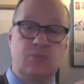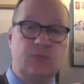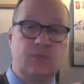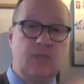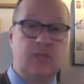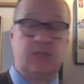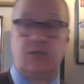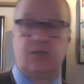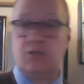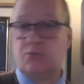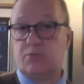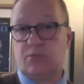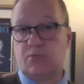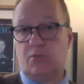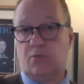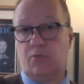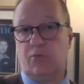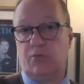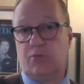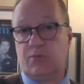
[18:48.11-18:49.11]
Well, that country is
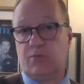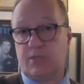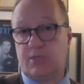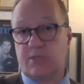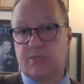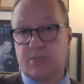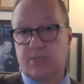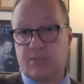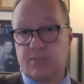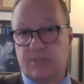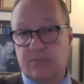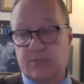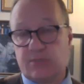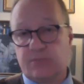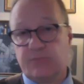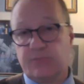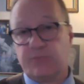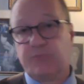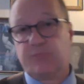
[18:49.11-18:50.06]
no longer in existence.